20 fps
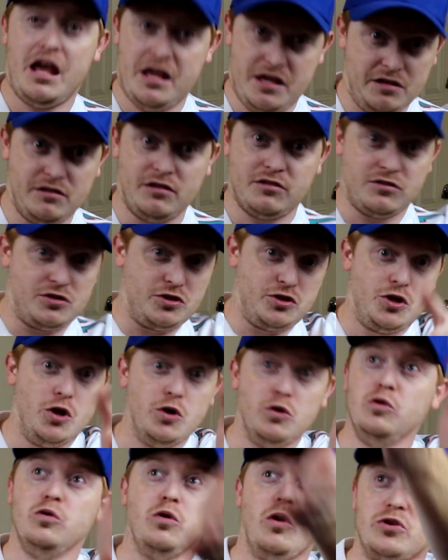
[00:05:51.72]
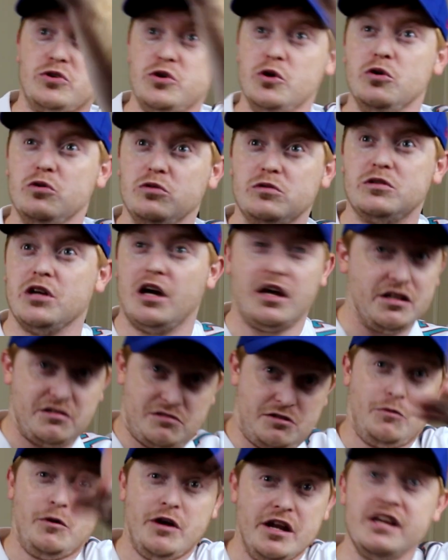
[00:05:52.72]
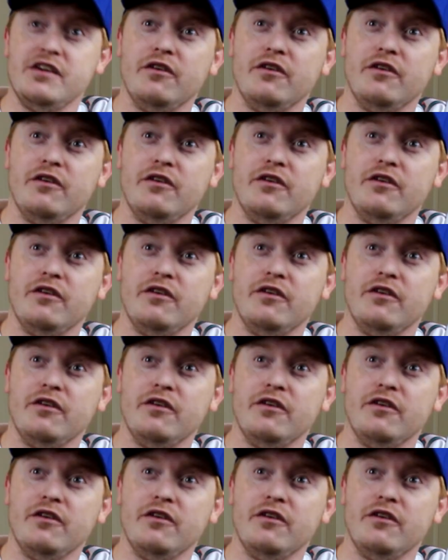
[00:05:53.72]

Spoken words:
Do any